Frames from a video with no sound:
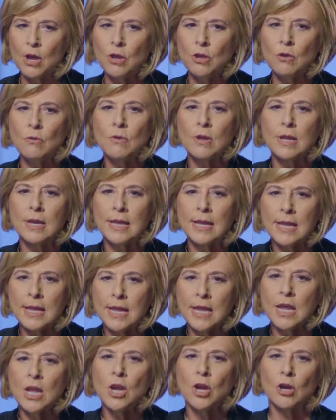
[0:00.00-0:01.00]
you can
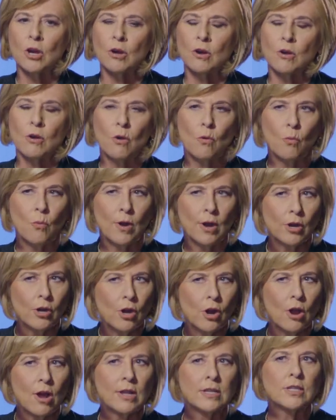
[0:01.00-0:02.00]
hear where
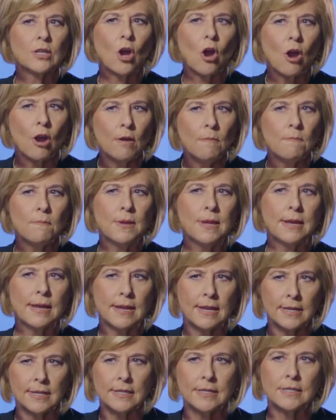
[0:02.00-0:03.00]
God's heartbeat
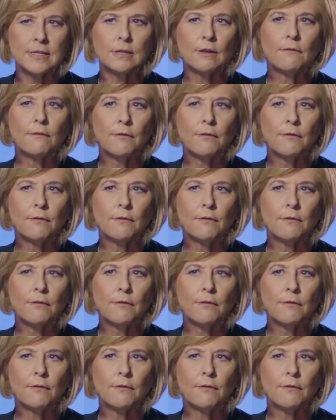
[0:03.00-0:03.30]
is